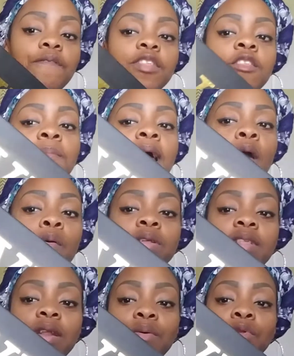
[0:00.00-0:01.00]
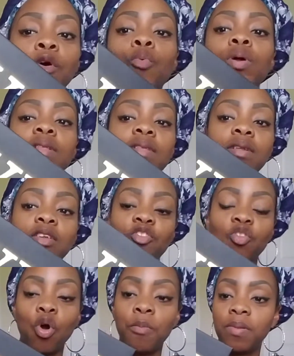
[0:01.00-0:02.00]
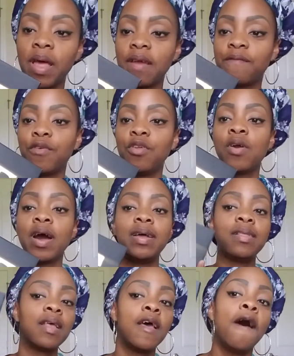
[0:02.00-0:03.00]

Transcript: if it's backwards. I don't know what it's going to show up like for you guys.